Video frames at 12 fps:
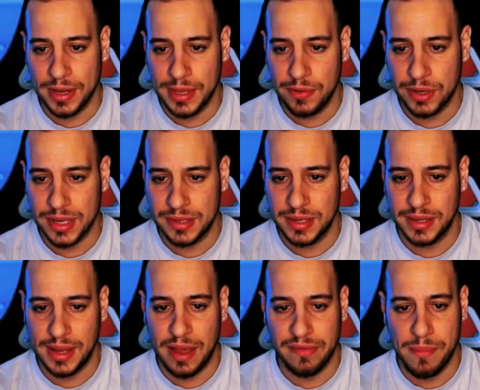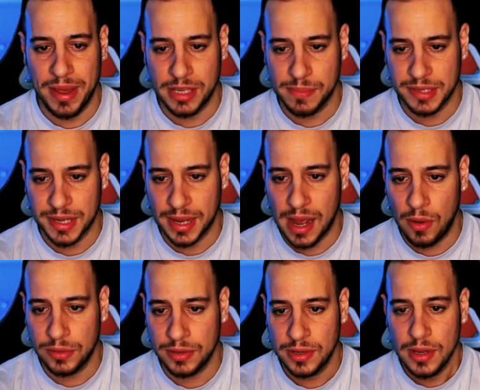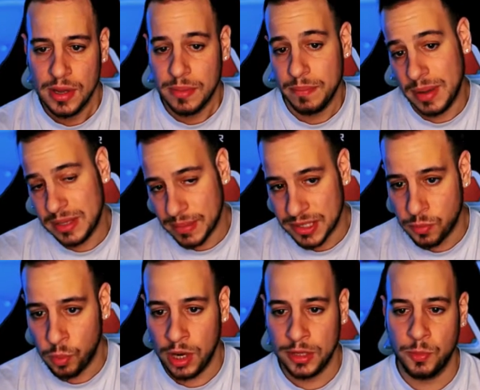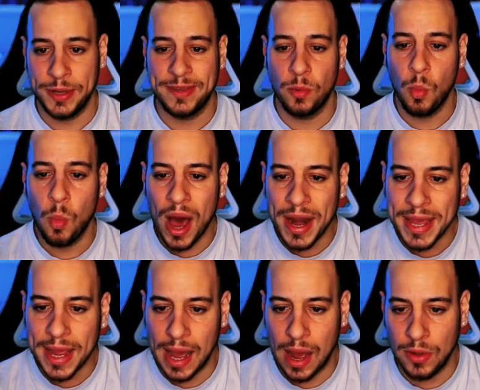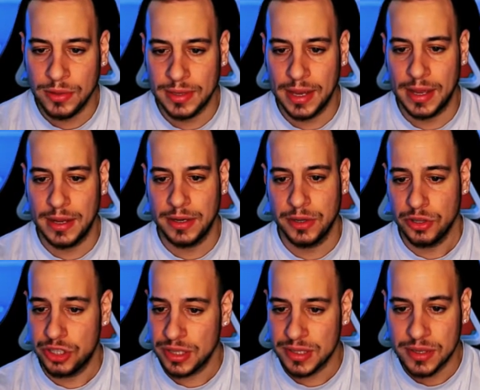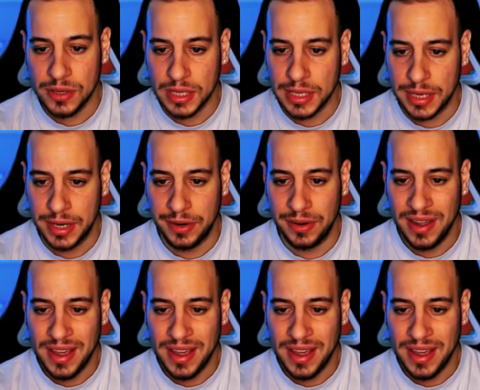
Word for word: now you can see that I have a MetaMask account, MetaMask wallet with one account and you're just gonna click here,